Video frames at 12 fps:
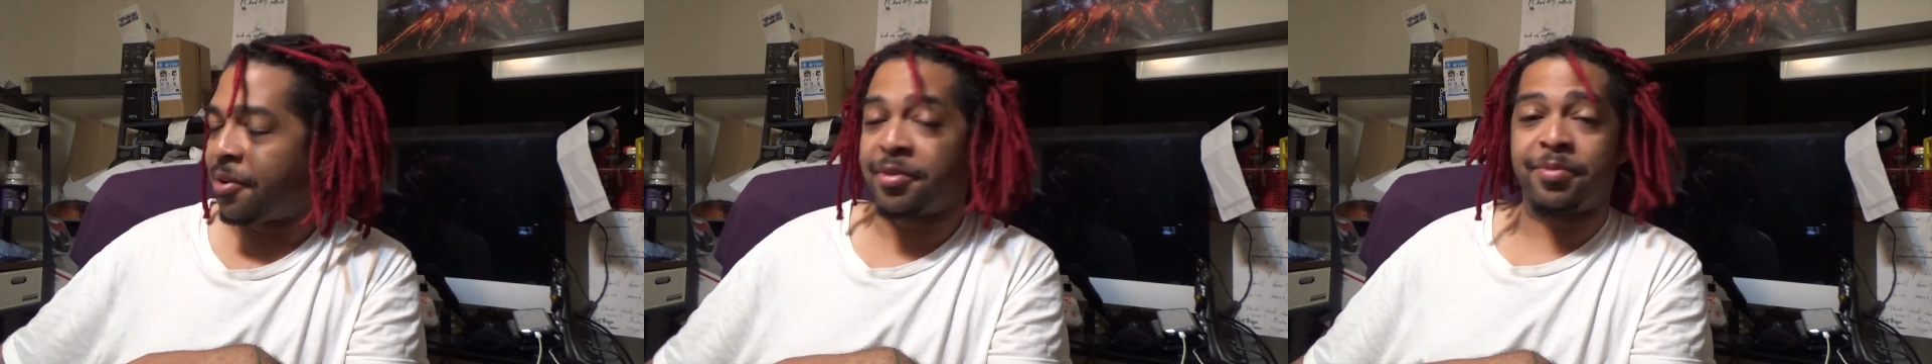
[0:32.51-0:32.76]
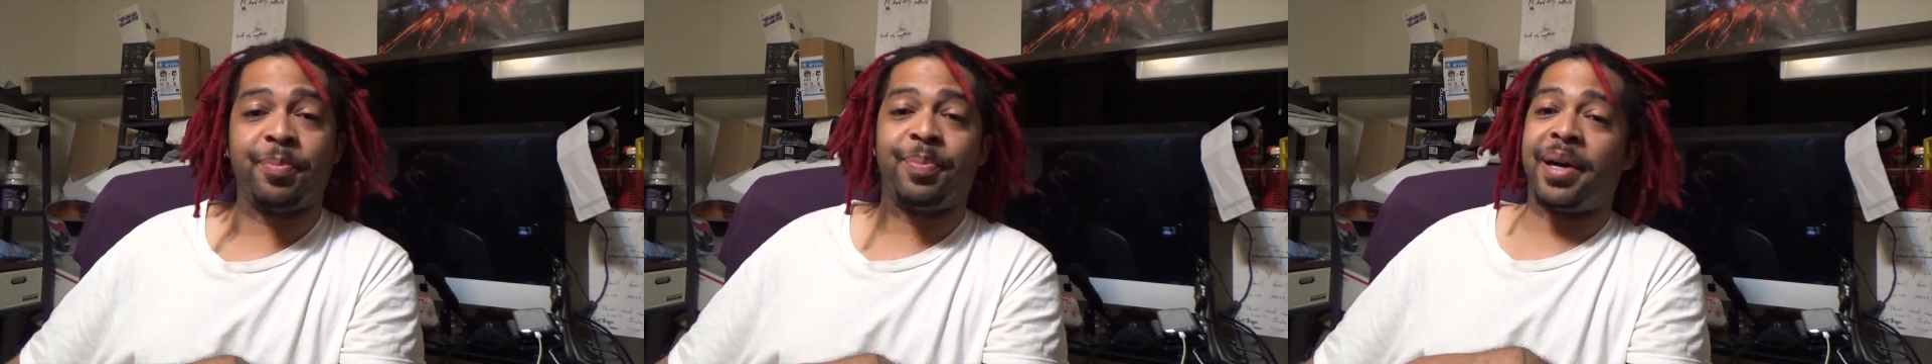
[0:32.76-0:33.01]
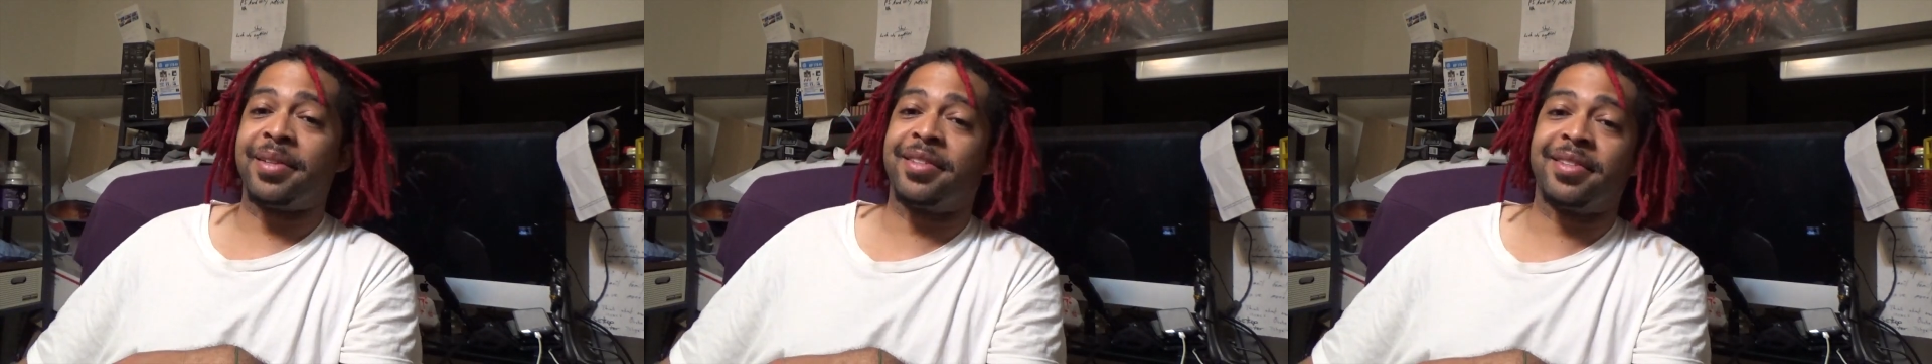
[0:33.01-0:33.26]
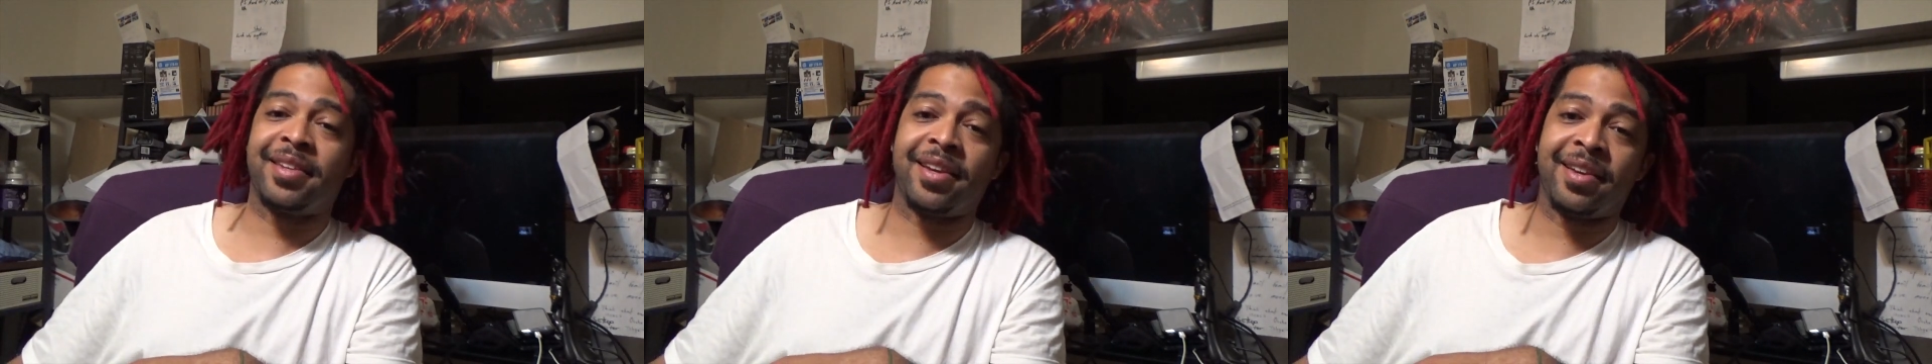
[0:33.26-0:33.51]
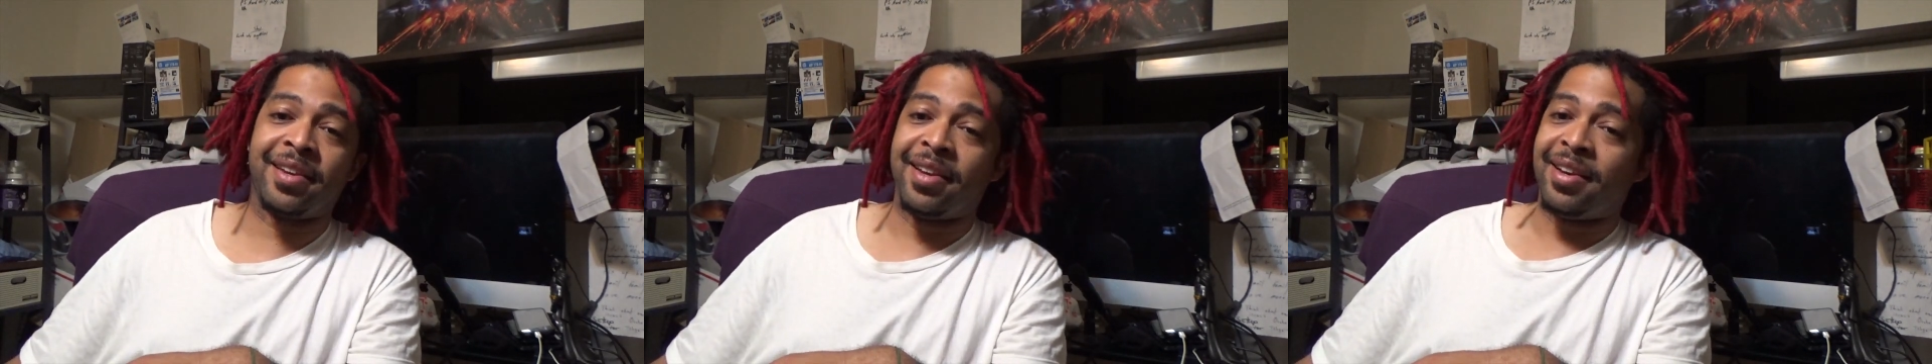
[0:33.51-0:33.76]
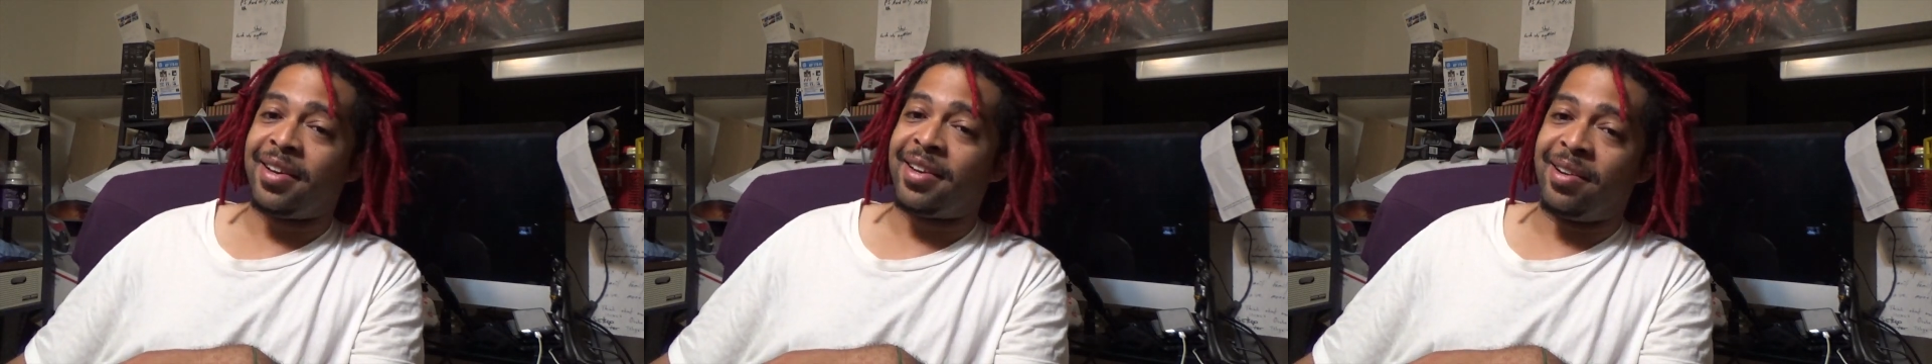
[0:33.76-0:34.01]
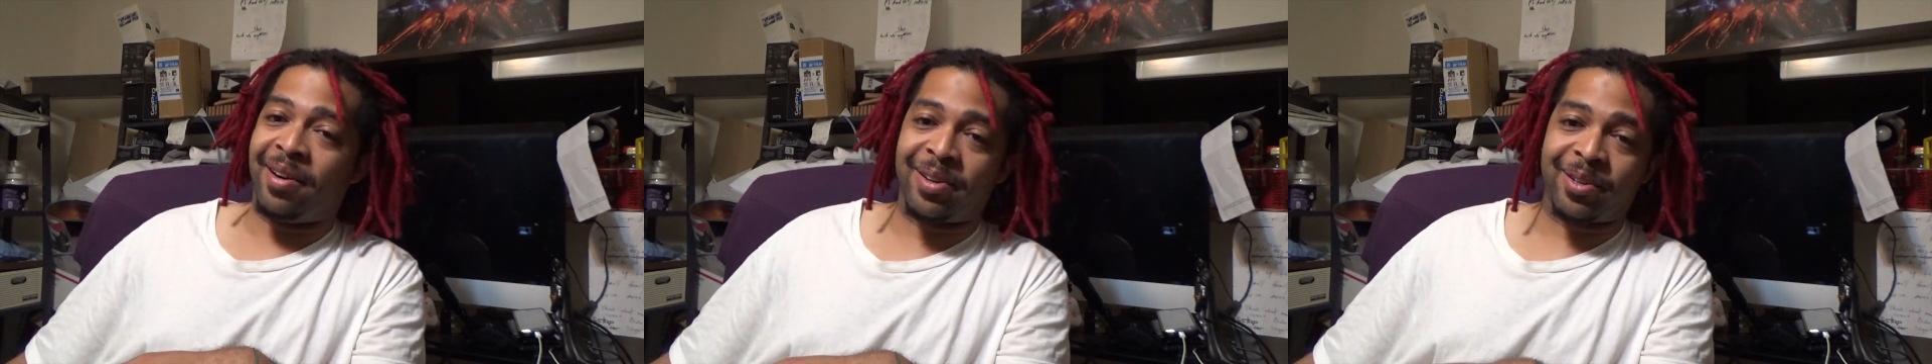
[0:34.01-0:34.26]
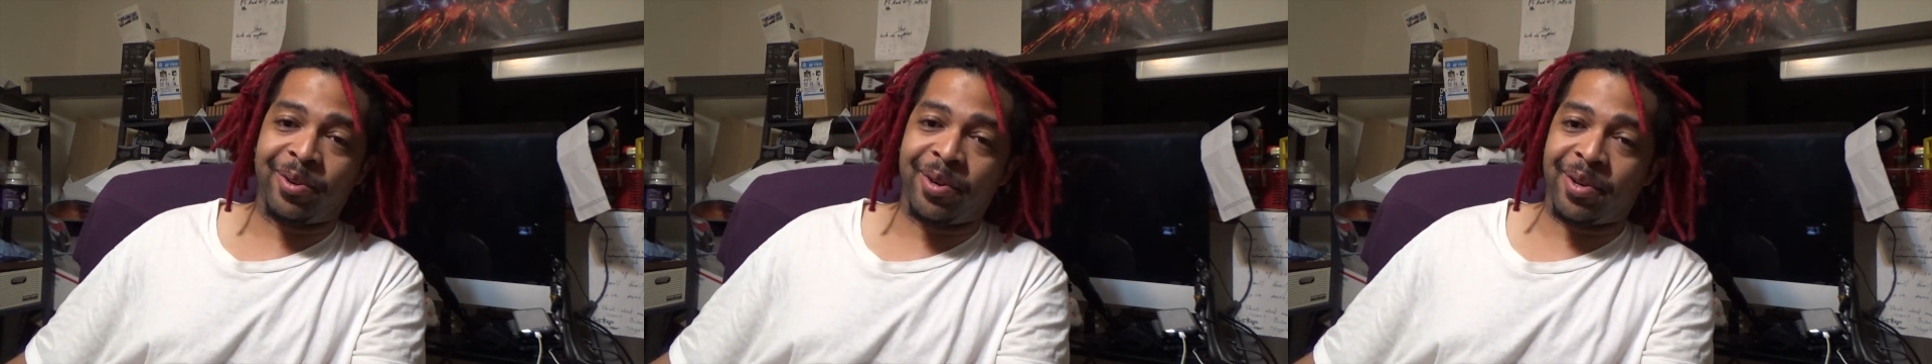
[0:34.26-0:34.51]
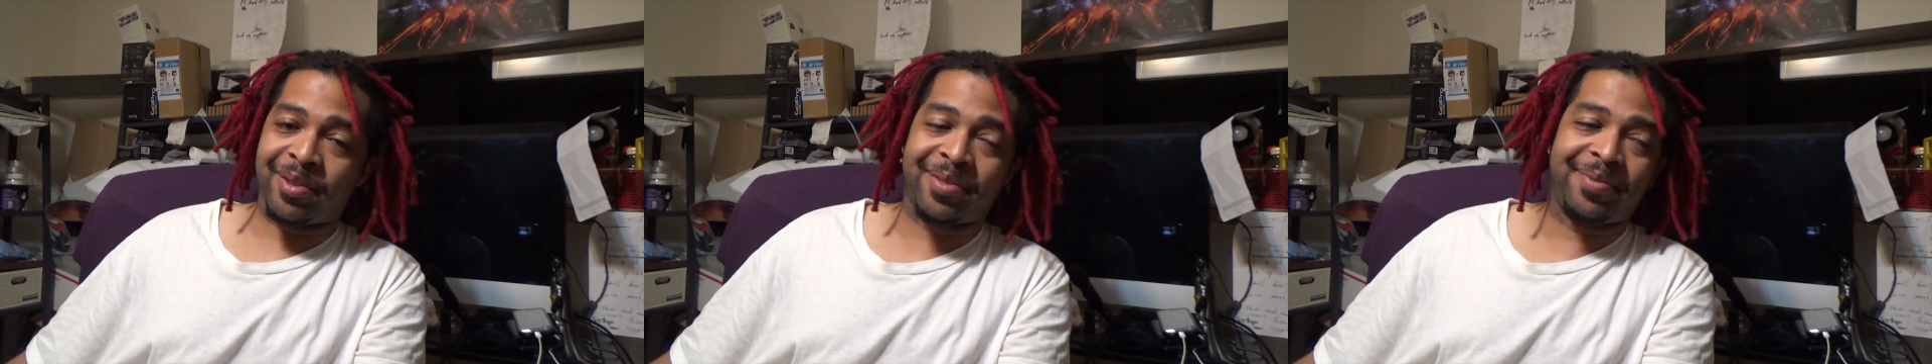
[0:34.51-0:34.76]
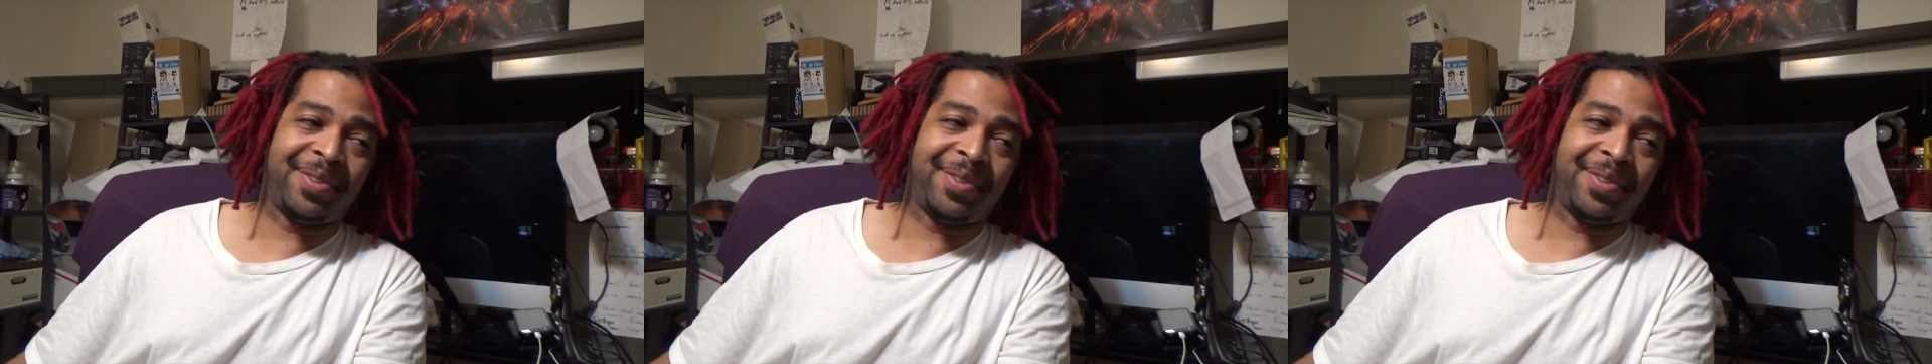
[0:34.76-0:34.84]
I was about to say Gargoyles.